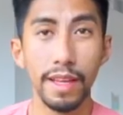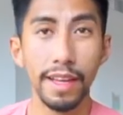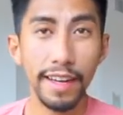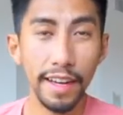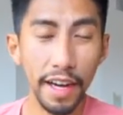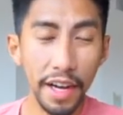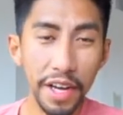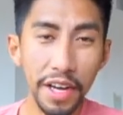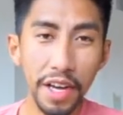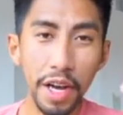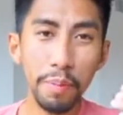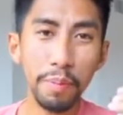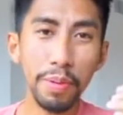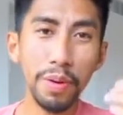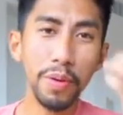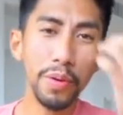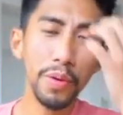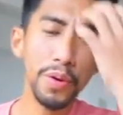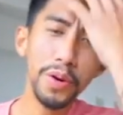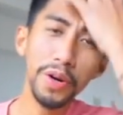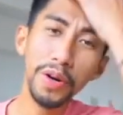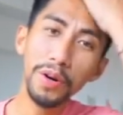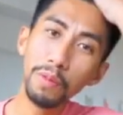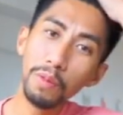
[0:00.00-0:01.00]
Hi
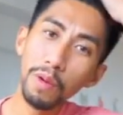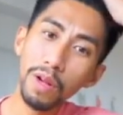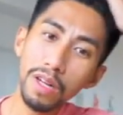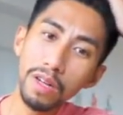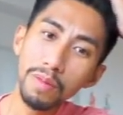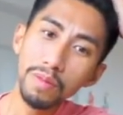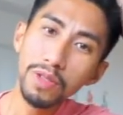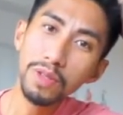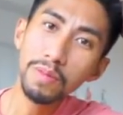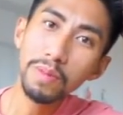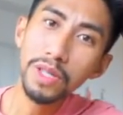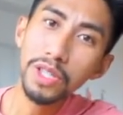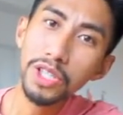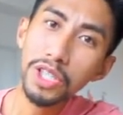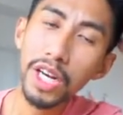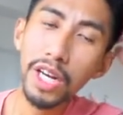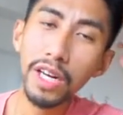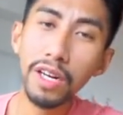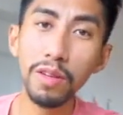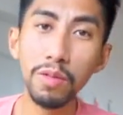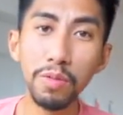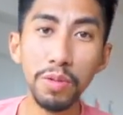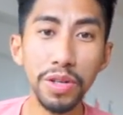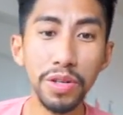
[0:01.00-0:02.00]
Capricorn, welcome to my
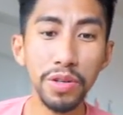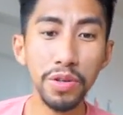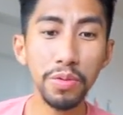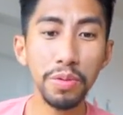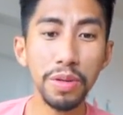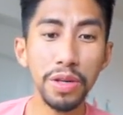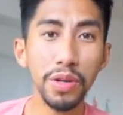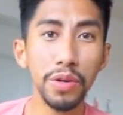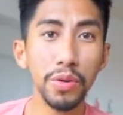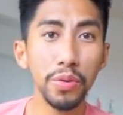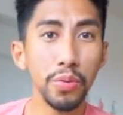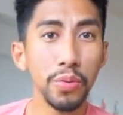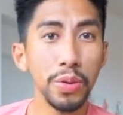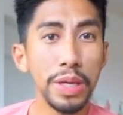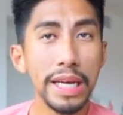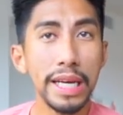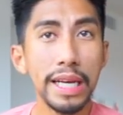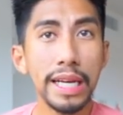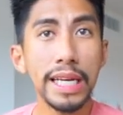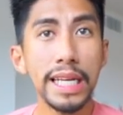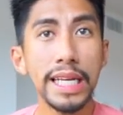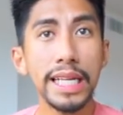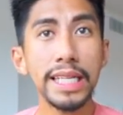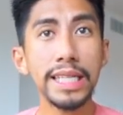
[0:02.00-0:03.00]
channel. We're doing your
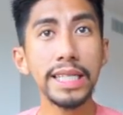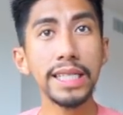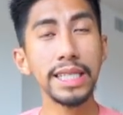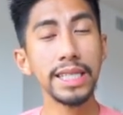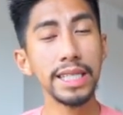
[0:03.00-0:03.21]
weeklies.